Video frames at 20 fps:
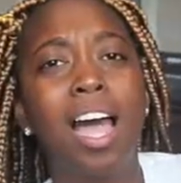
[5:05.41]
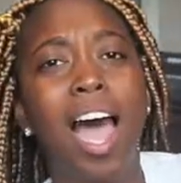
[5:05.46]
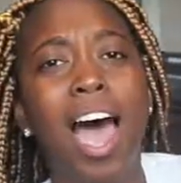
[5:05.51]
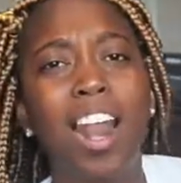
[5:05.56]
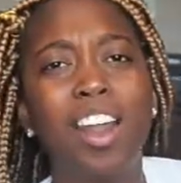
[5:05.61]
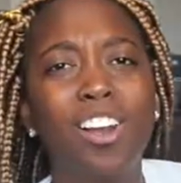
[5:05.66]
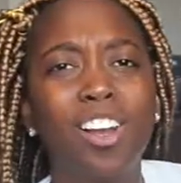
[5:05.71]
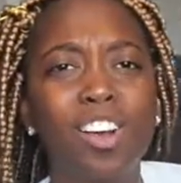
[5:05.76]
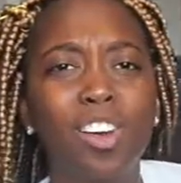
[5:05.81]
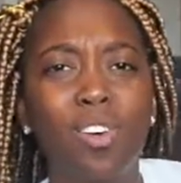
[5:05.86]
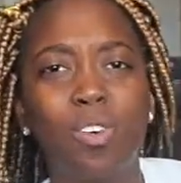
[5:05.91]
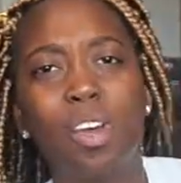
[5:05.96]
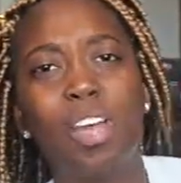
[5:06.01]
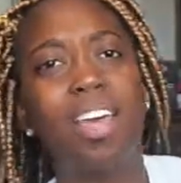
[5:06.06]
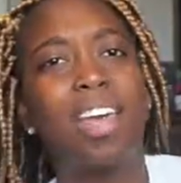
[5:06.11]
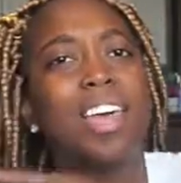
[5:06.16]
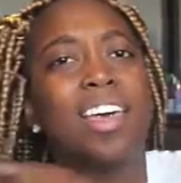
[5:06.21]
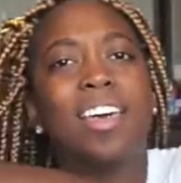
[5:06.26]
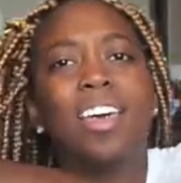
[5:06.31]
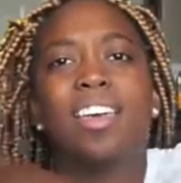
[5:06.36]
I don't know
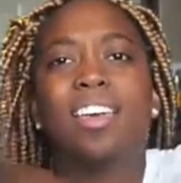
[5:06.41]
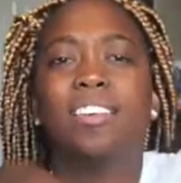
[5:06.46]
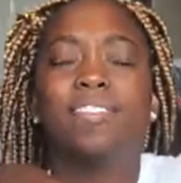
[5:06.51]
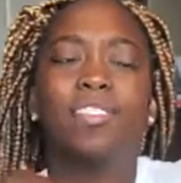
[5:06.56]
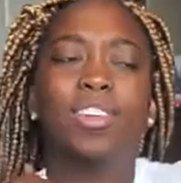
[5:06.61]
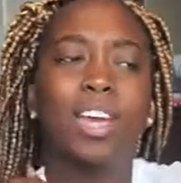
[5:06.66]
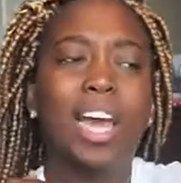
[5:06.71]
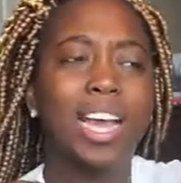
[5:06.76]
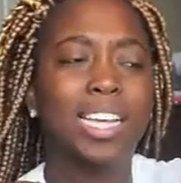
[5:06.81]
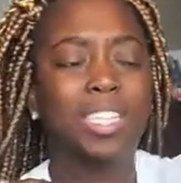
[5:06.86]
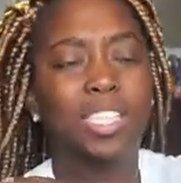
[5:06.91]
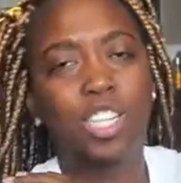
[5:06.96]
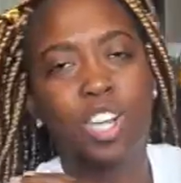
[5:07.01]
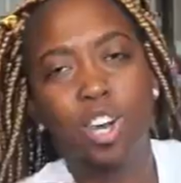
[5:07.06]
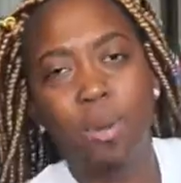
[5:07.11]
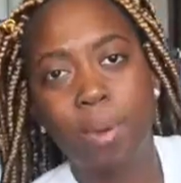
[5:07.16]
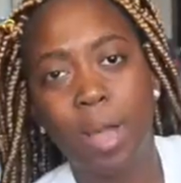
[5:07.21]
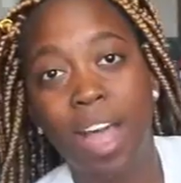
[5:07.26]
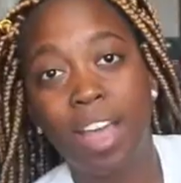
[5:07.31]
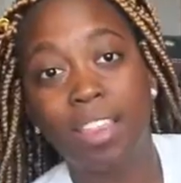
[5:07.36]
if you guys
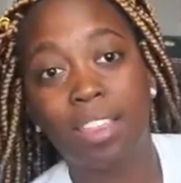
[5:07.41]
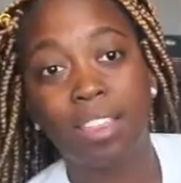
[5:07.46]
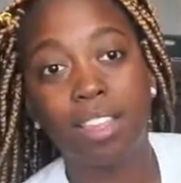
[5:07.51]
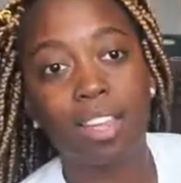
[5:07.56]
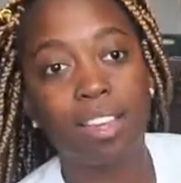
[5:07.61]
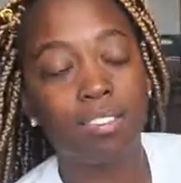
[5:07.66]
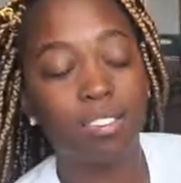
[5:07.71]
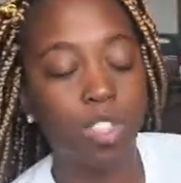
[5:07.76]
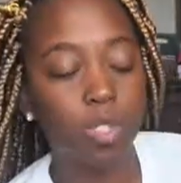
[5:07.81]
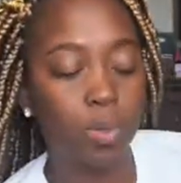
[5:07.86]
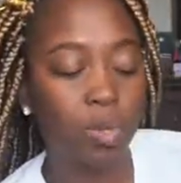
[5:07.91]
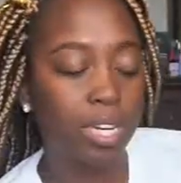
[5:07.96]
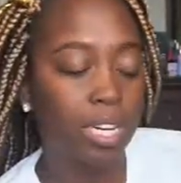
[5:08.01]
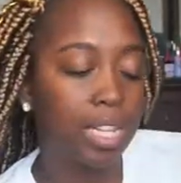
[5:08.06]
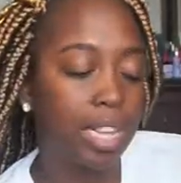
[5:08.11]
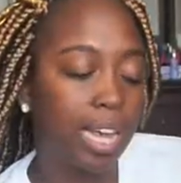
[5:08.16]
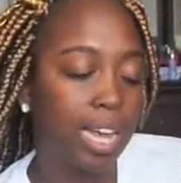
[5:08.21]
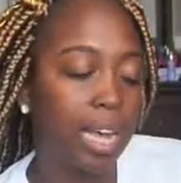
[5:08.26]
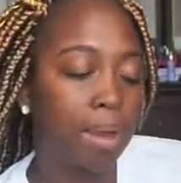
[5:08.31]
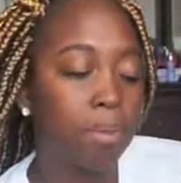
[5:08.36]
know, but I love Tweety.
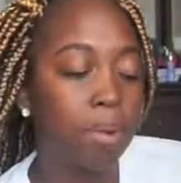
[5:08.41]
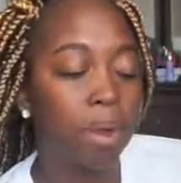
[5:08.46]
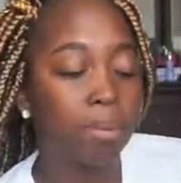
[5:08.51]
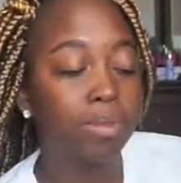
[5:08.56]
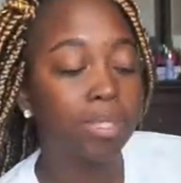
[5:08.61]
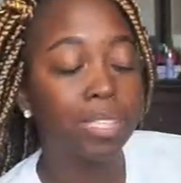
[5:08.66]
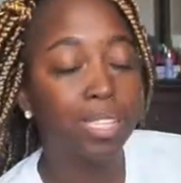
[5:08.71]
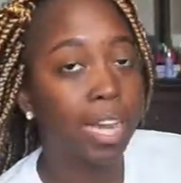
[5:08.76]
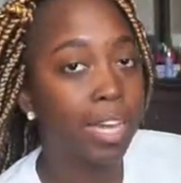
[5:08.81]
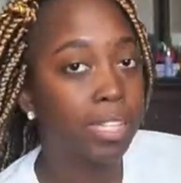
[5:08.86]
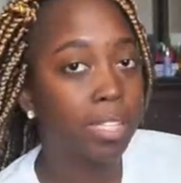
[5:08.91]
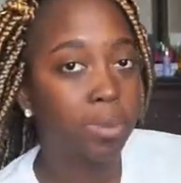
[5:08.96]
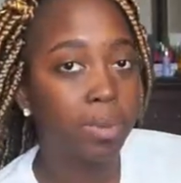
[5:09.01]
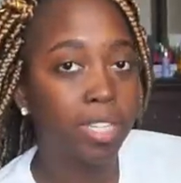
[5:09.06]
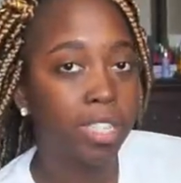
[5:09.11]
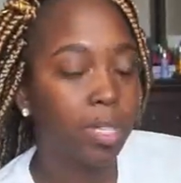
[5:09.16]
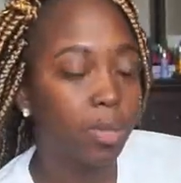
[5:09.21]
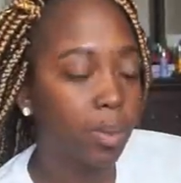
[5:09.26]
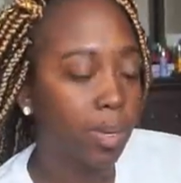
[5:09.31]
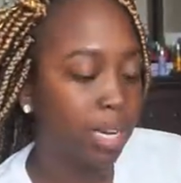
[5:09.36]
Like, I'm obsessed
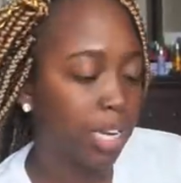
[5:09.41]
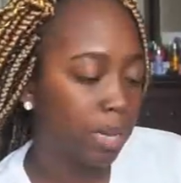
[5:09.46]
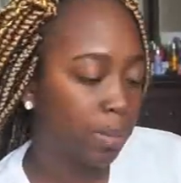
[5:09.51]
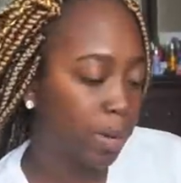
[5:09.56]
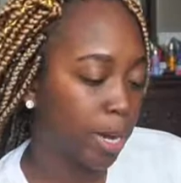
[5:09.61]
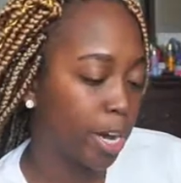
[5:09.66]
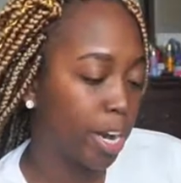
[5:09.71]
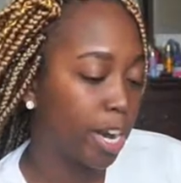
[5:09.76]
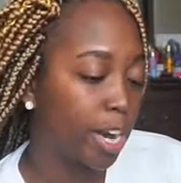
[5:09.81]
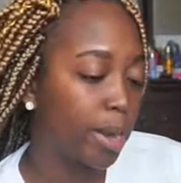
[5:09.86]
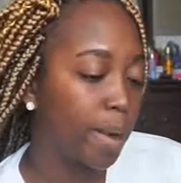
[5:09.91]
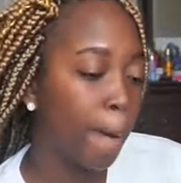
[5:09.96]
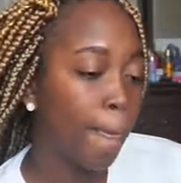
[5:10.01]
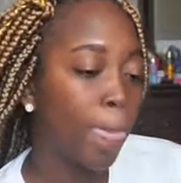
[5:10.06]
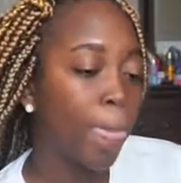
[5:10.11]
with Tweety Bird.